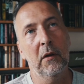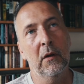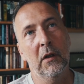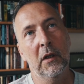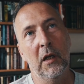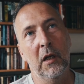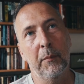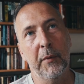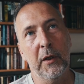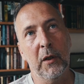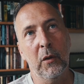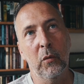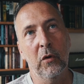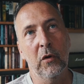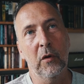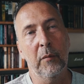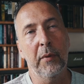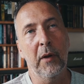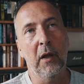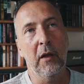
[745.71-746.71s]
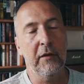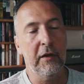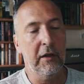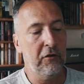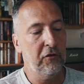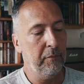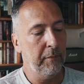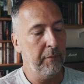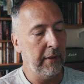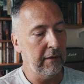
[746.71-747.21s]
keeping you on the
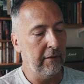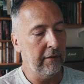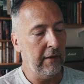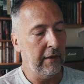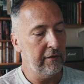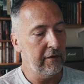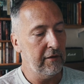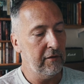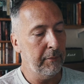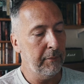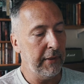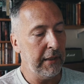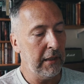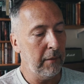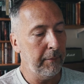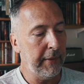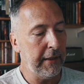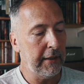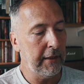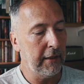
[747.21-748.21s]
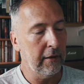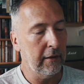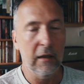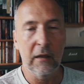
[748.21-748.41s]
plantation, paying taxes, and being obedient.